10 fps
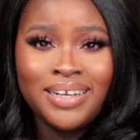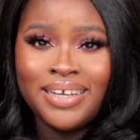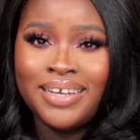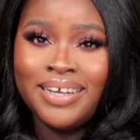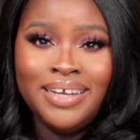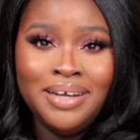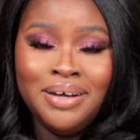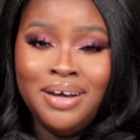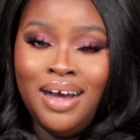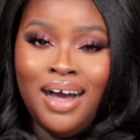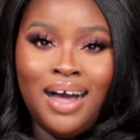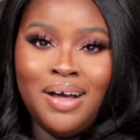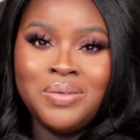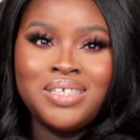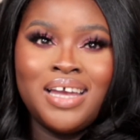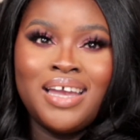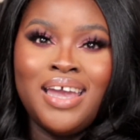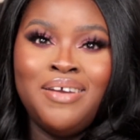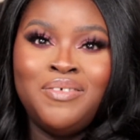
Like I was like,